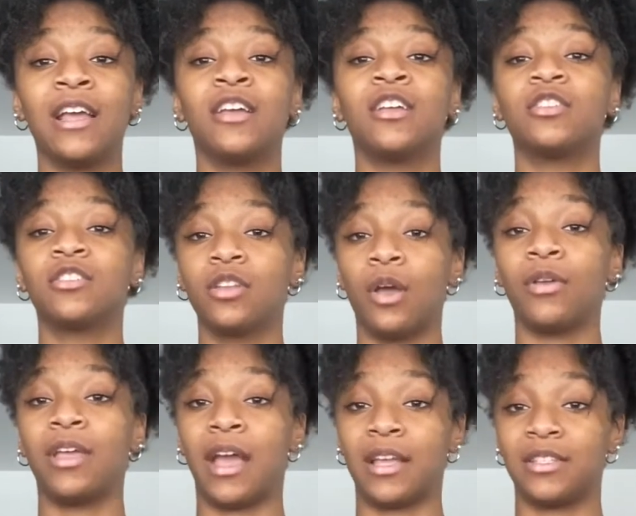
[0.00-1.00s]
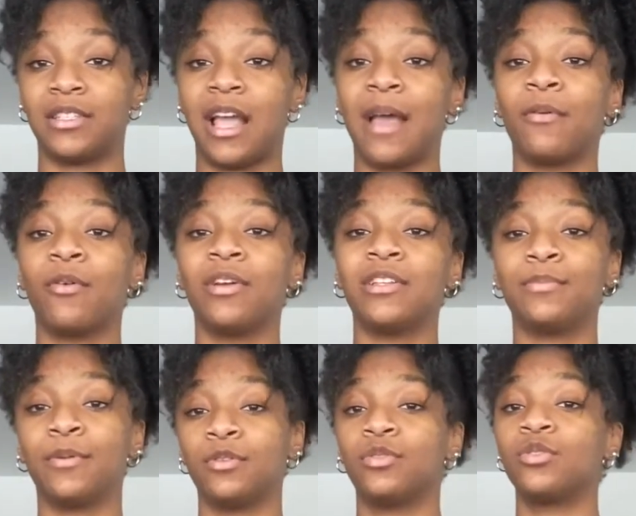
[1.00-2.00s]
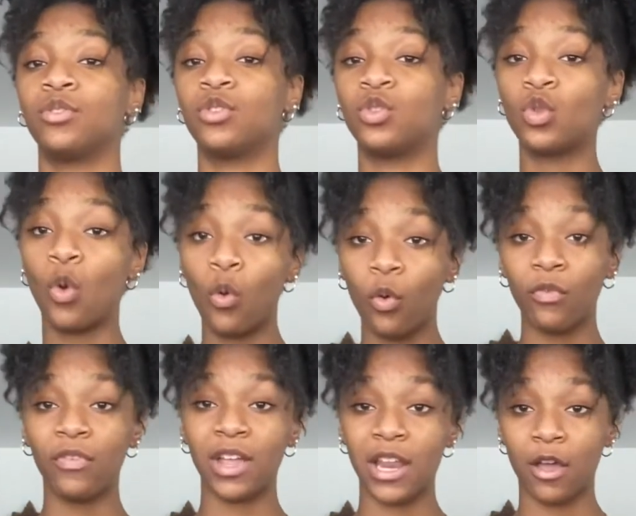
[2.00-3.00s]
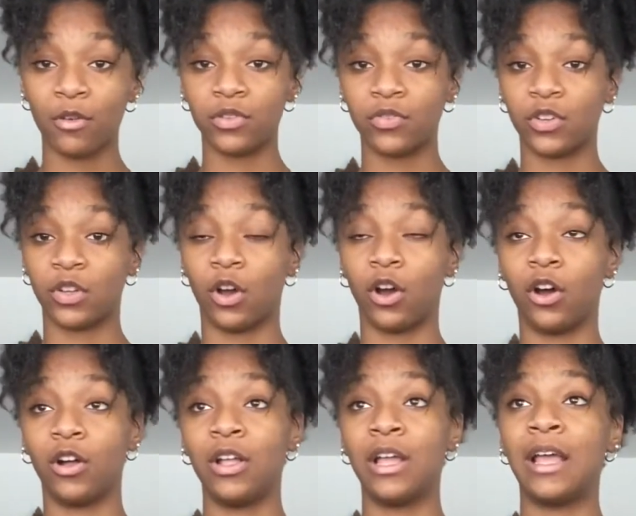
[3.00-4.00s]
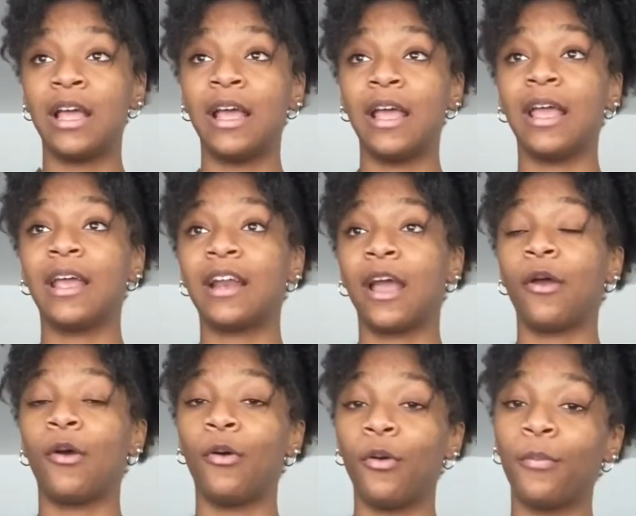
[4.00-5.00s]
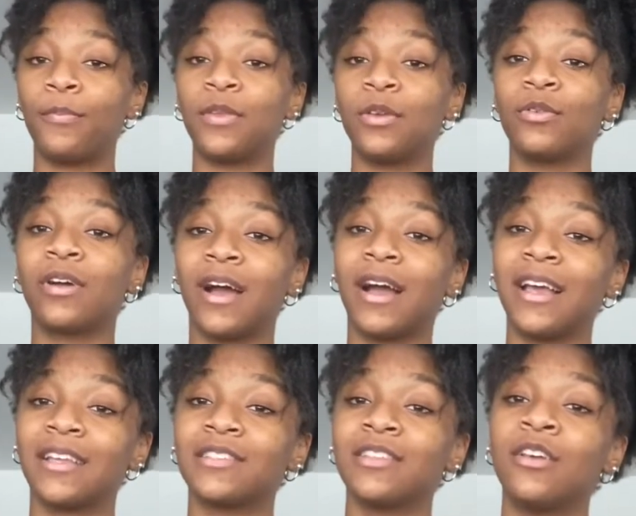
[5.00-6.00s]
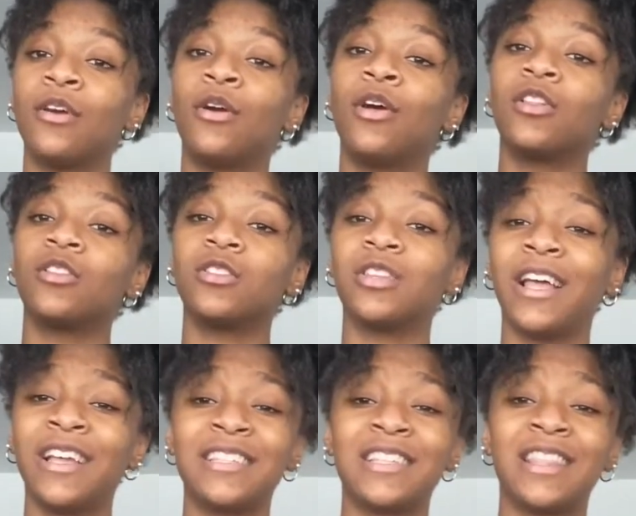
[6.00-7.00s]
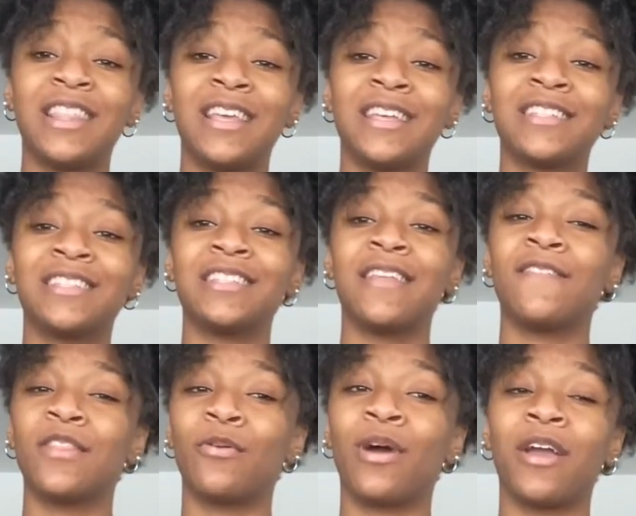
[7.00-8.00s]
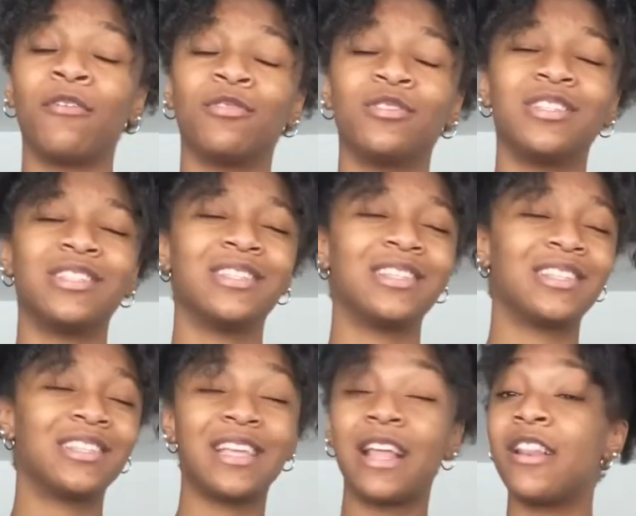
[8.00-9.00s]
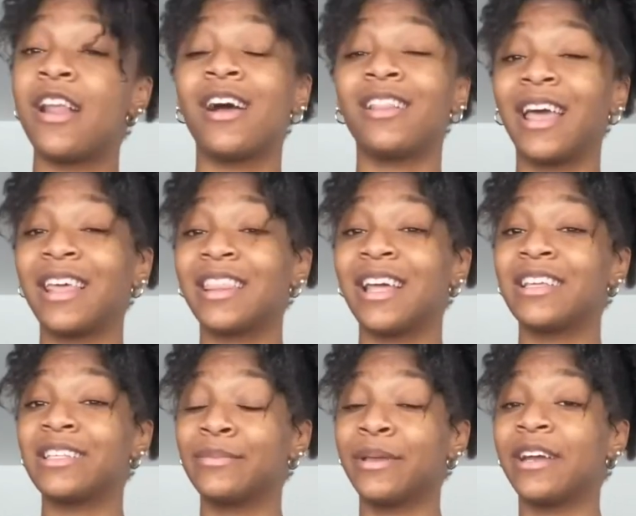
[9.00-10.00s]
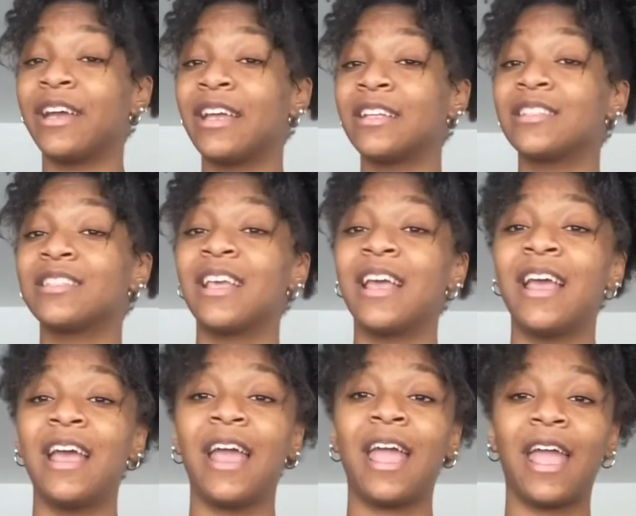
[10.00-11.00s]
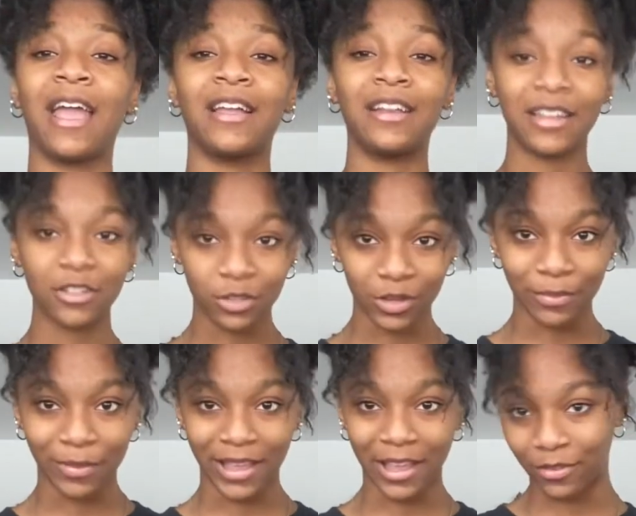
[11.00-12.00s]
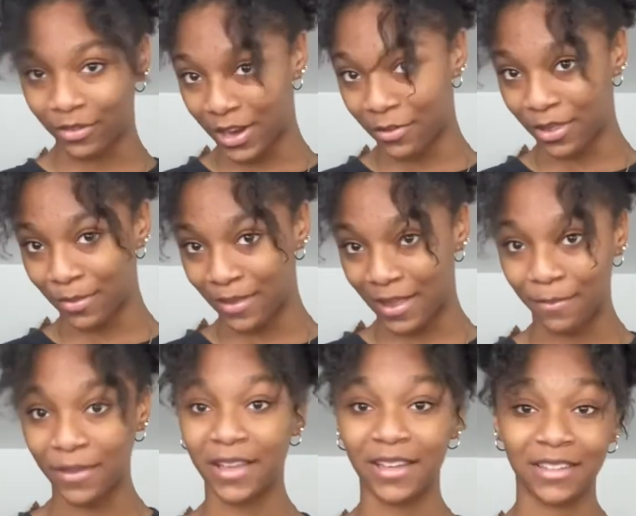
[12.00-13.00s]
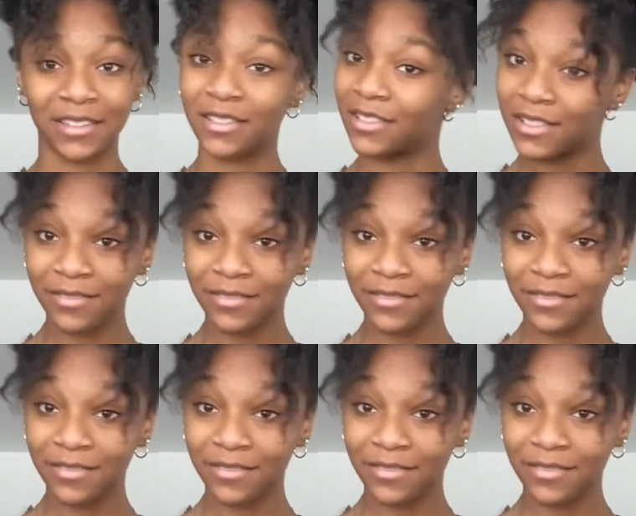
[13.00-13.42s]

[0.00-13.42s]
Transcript: So yes, I'm going to post 2 videos for y'all. And I hope you guys liked this, even though I did not like that experience, and enjoyed my get ready with me because